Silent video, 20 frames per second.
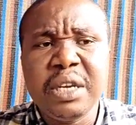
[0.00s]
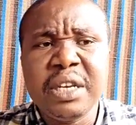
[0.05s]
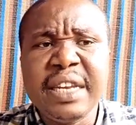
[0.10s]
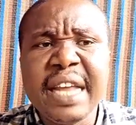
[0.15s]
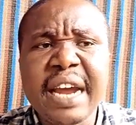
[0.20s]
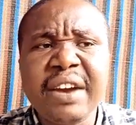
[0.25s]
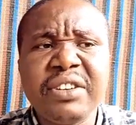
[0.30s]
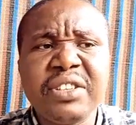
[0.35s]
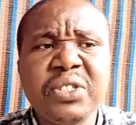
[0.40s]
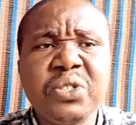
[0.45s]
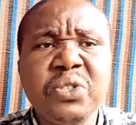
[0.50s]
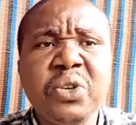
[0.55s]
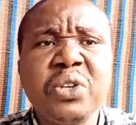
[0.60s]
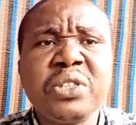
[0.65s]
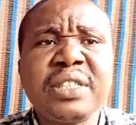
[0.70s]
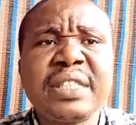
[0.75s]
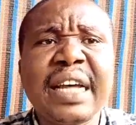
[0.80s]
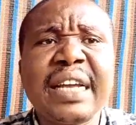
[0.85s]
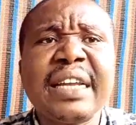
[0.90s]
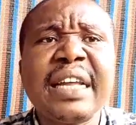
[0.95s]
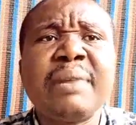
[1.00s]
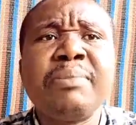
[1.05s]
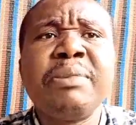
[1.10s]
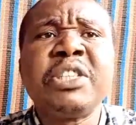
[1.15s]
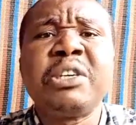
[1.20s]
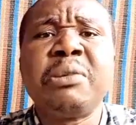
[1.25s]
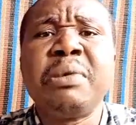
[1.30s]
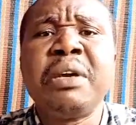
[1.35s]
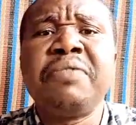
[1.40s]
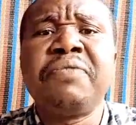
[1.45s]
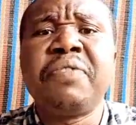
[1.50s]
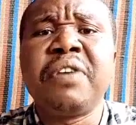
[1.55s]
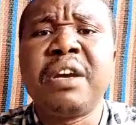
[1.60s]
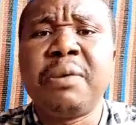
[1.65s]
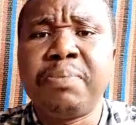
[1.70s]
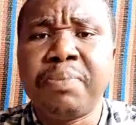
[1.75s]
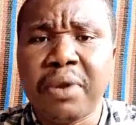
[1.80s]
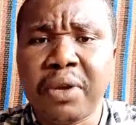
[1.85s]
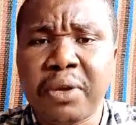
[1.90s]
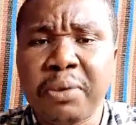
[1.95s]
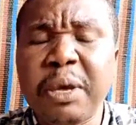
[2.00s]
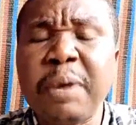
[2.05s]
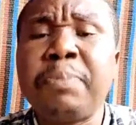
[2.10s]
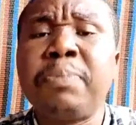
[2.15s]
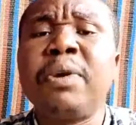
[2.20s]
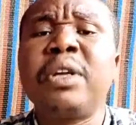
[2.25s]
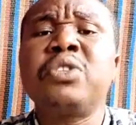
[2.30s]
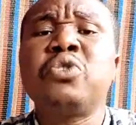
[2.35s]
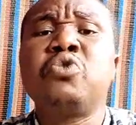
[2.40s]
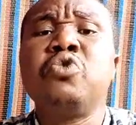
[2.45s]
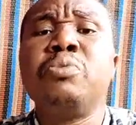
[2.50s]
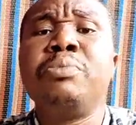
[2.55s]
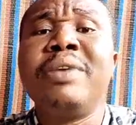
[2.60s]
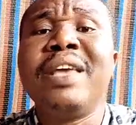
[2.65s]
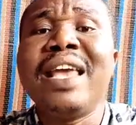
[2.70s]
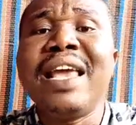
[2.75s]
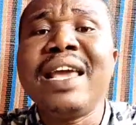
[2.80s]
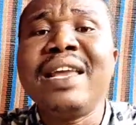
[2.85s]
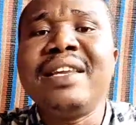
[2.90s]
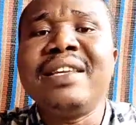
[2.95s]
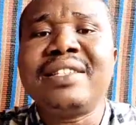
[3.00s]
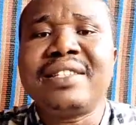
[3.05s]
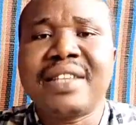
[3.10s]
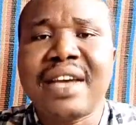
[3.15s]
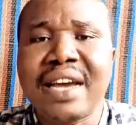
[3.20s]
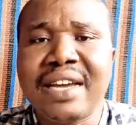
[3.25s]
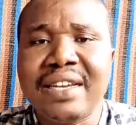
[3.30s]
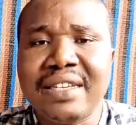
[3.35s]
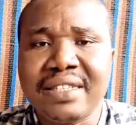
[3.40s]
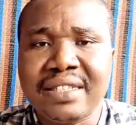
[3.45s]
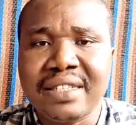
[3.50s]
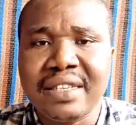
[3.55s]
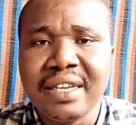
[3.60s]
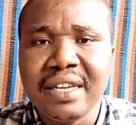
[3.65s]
There is no standard measurement for a plot. A plot could be any size.